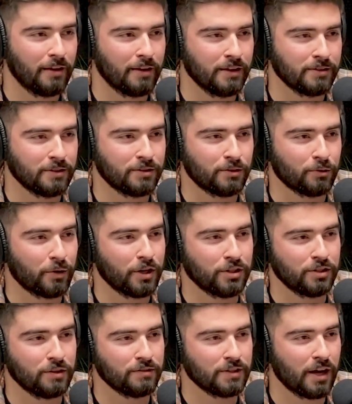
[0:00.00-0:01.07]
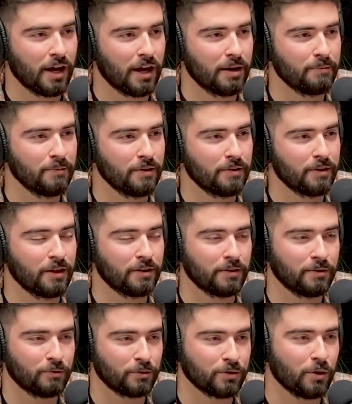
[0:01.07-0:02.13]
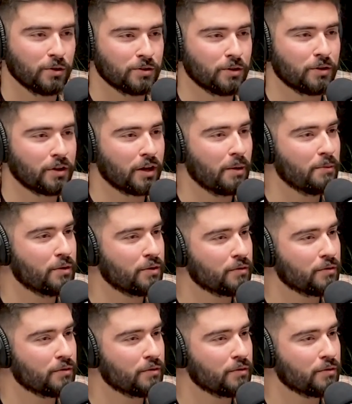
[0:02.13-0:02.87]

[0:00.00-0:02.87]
Is it duration of time that the results aren't coming